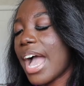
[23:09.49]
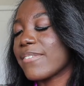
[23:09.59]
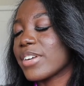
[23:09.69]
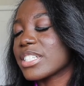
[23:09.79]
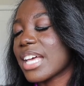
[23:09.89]

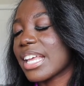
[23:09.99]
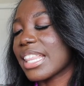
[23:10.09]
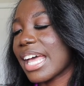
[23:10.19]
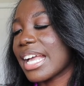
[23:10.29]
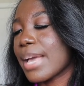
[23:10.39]
at first I didn't
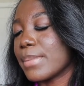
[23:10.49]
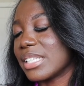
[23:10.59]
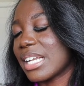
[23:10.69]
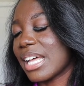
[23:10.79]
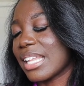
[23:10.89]
like it, but
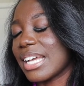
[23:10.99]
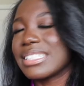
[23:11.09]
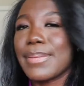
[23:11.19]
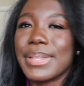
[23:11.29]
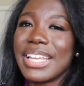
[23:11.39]
then I
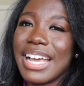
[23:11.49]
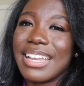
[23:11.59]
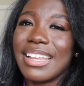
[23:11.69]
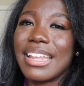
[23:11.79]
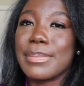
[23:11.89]
liked it, but then I
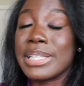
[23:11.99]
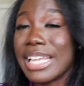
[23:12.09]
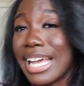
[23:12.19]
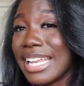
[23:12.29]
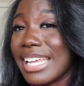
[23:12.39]
didn't, but
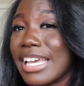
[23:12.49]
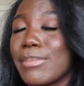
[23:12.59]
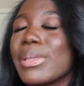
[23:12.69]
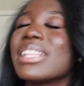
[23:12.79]
then I did.